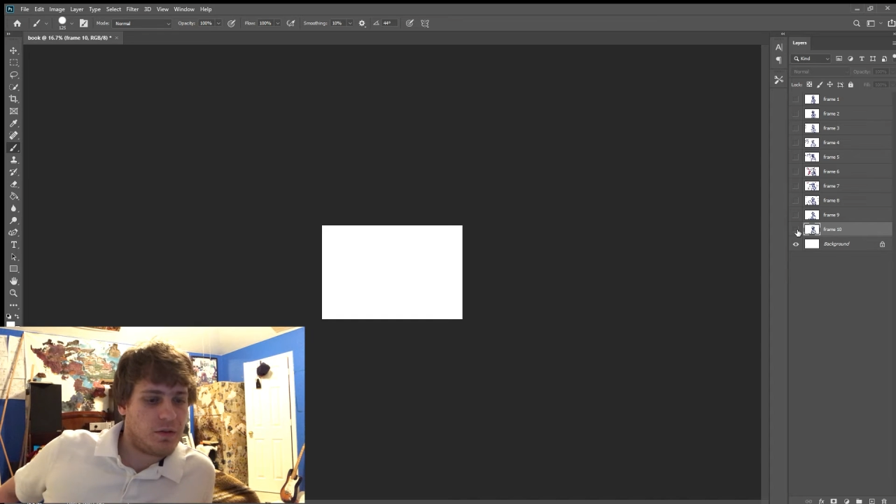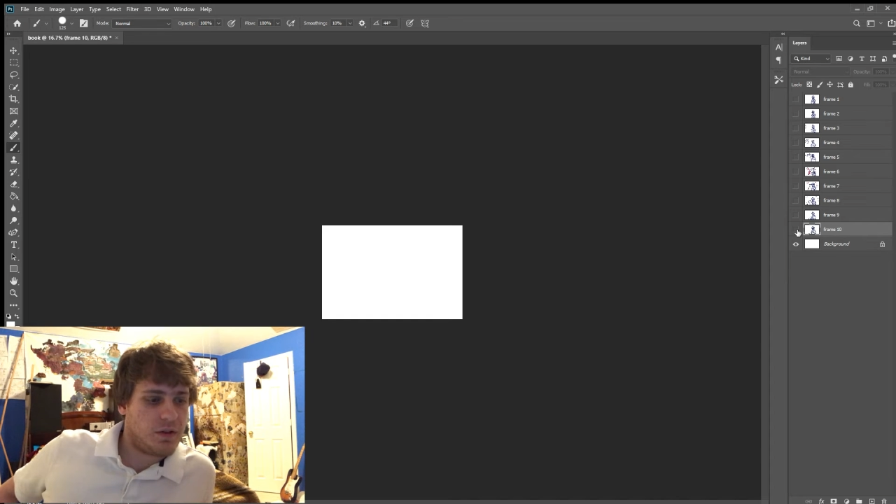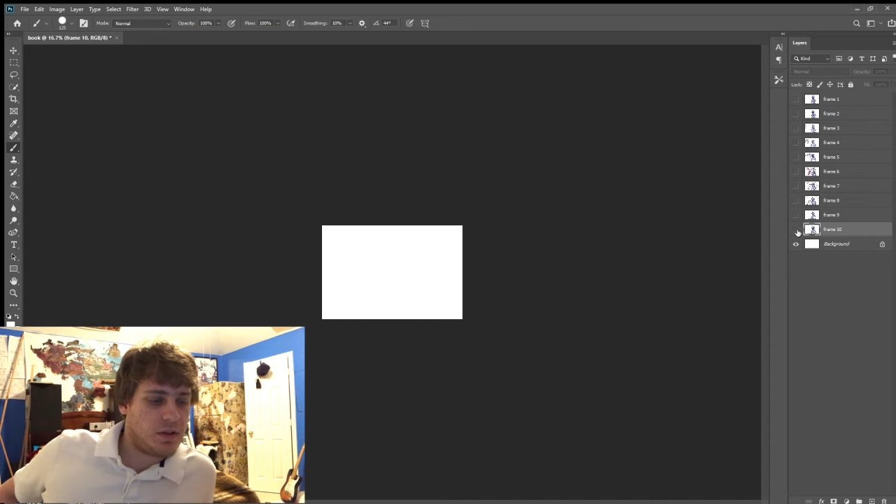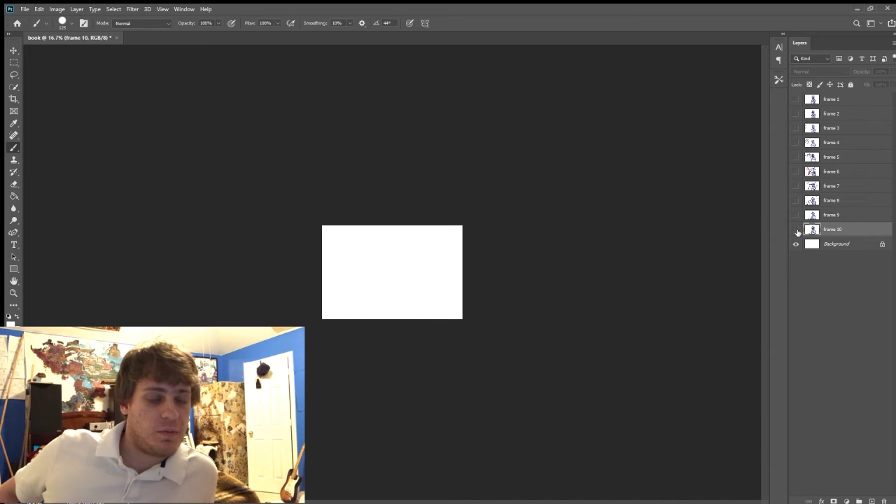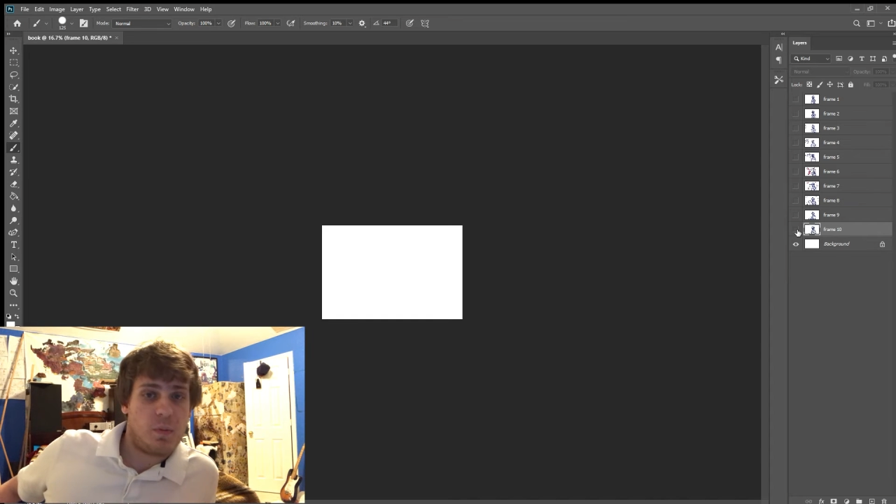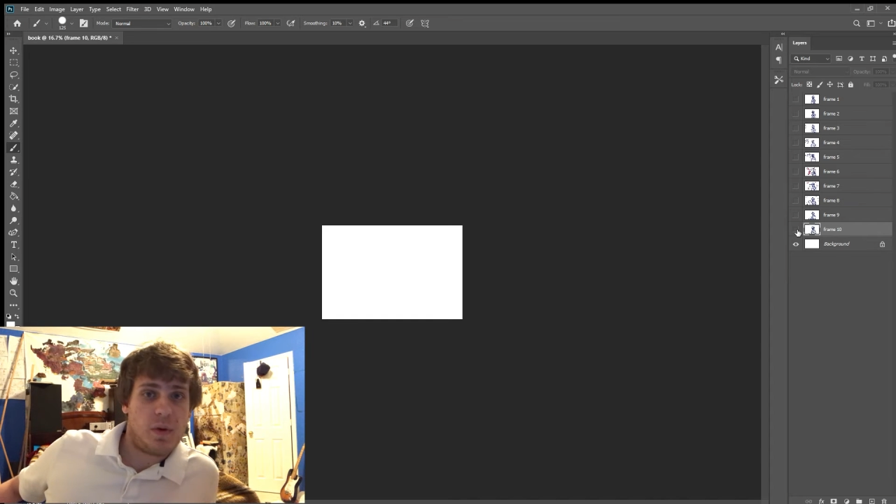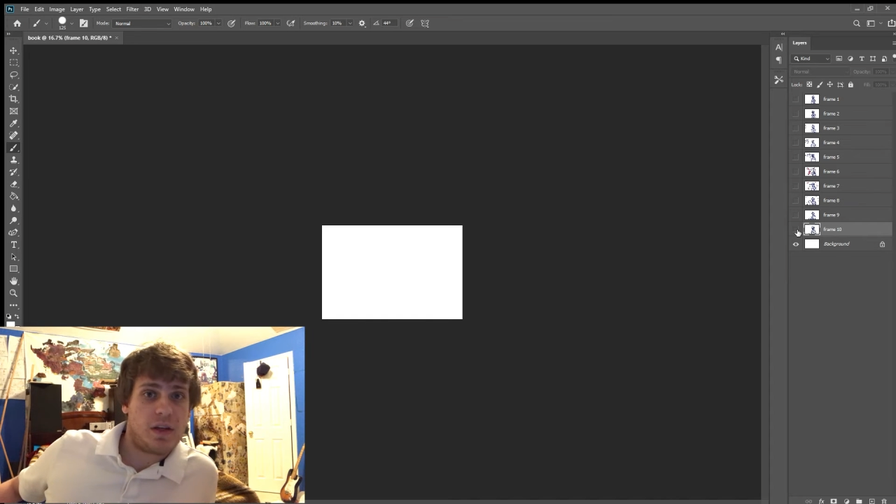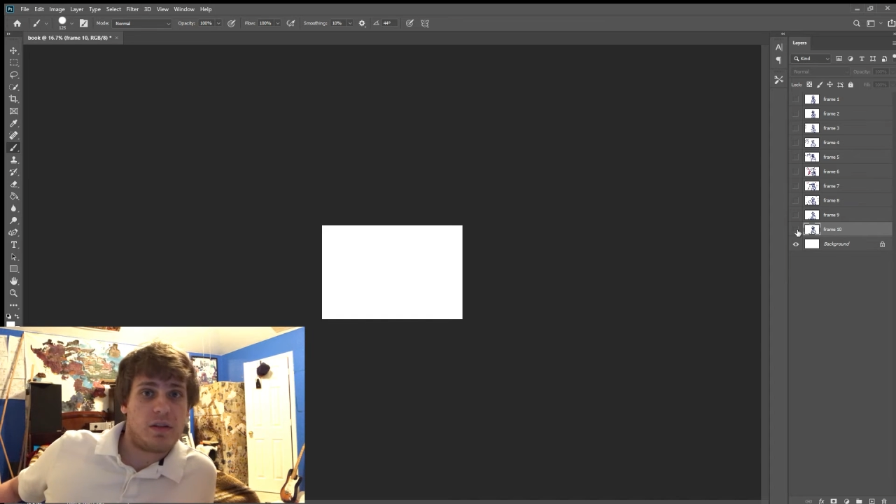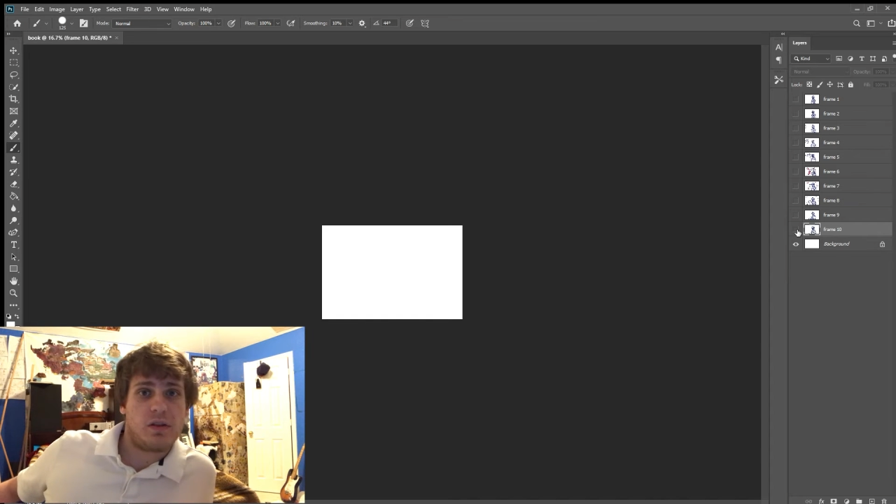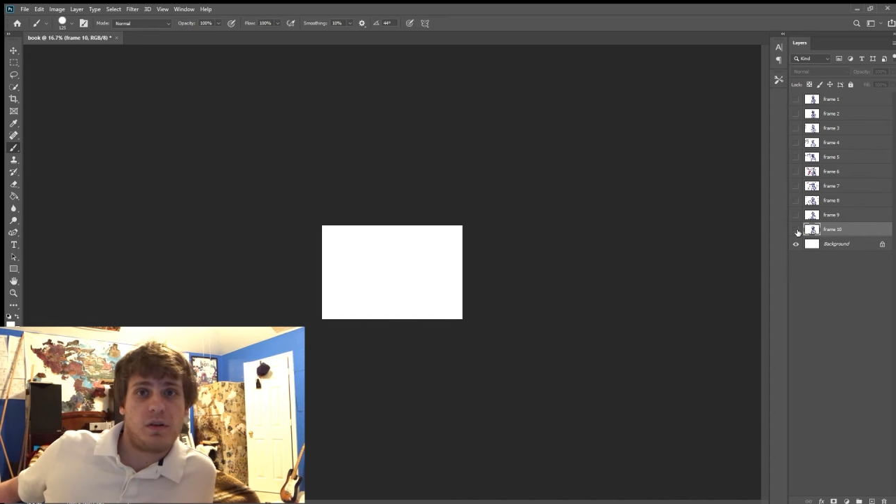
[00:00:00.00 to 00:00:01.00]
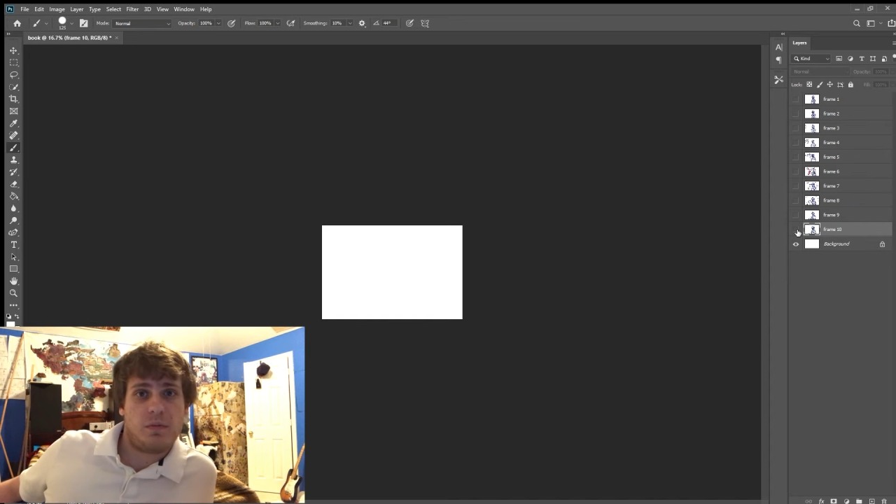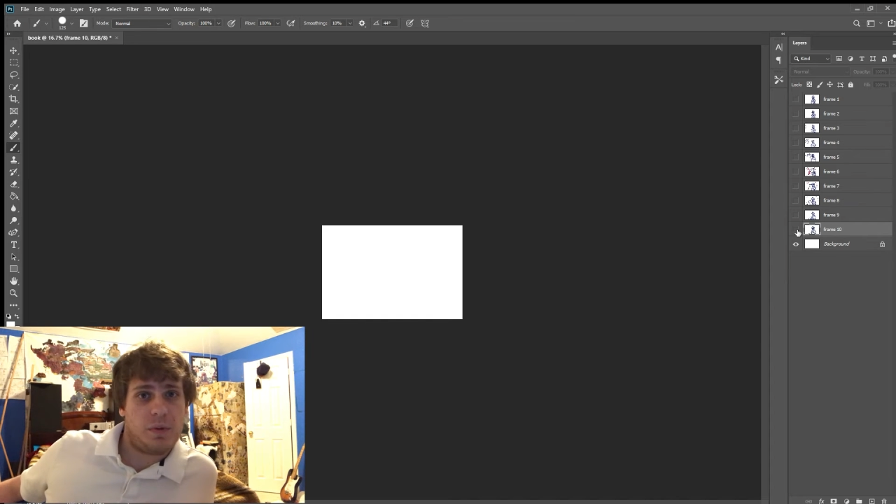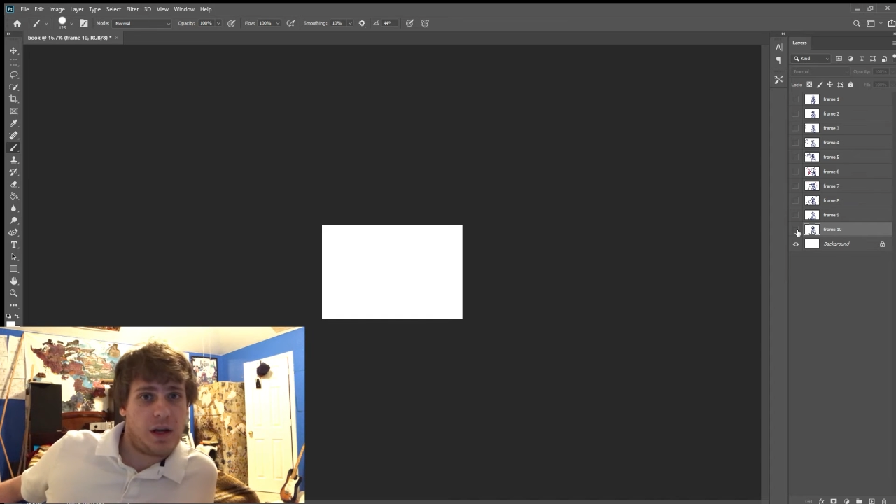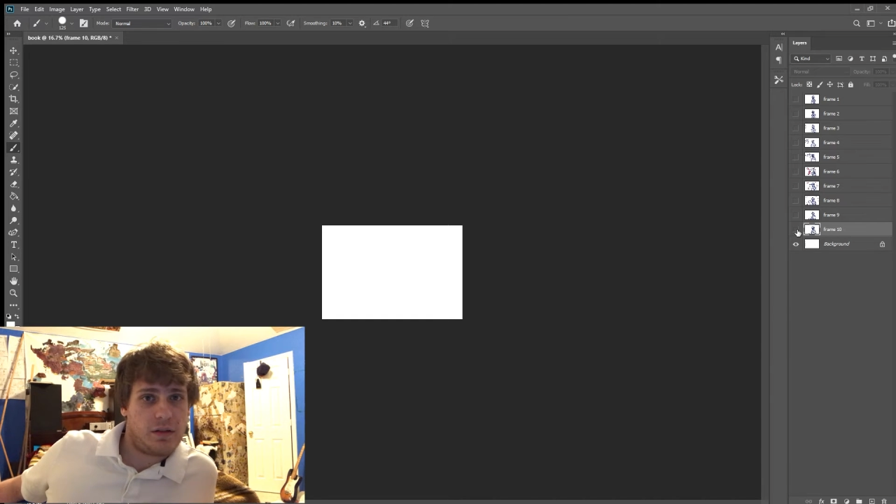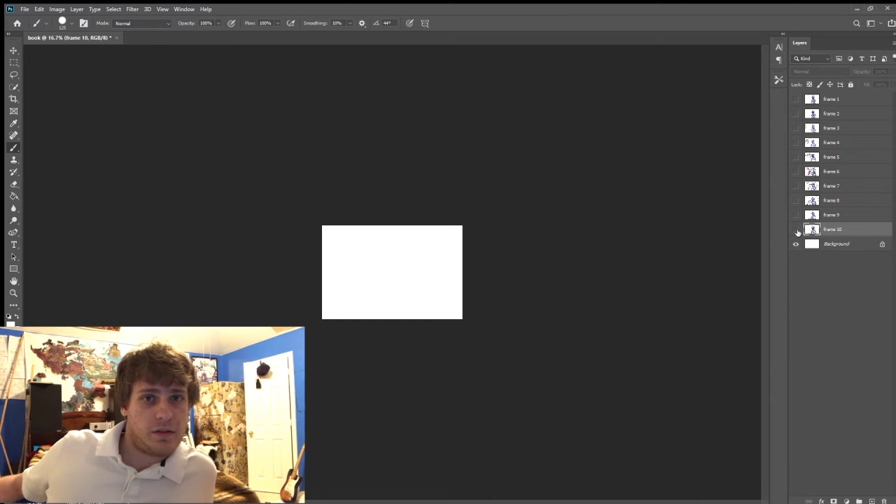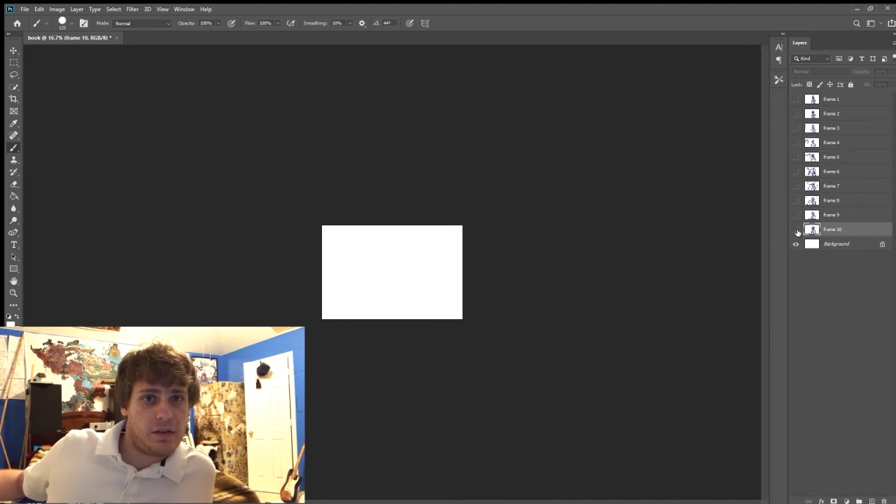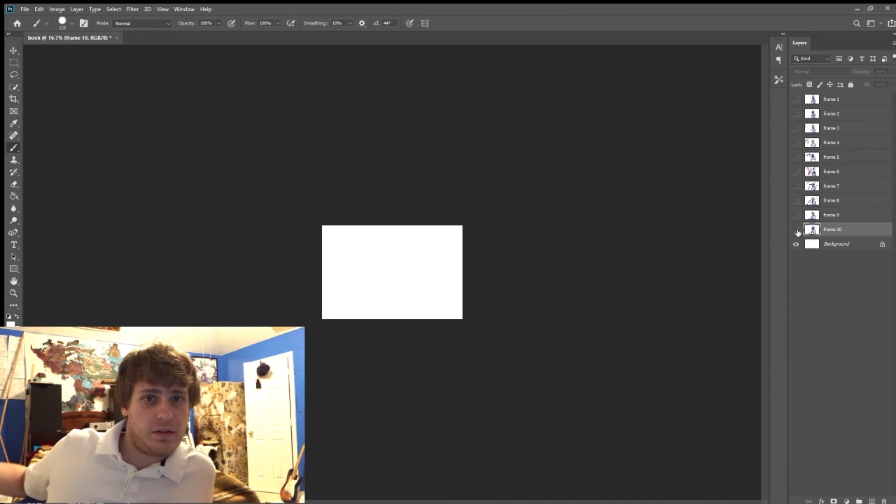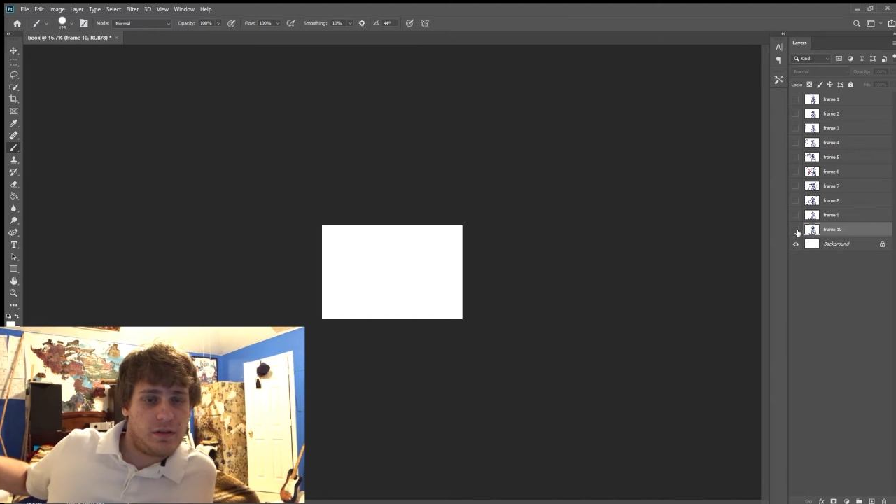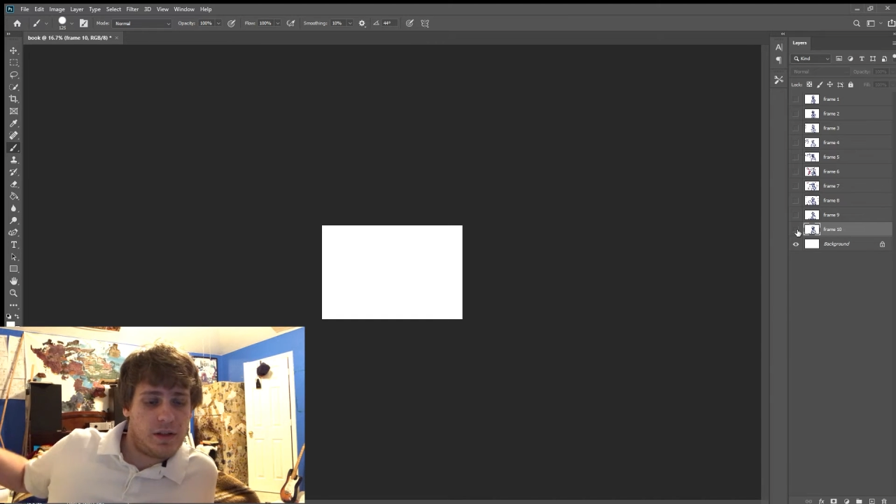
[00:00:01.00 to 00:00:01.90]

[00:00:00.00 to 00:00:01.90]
You can pick your own background.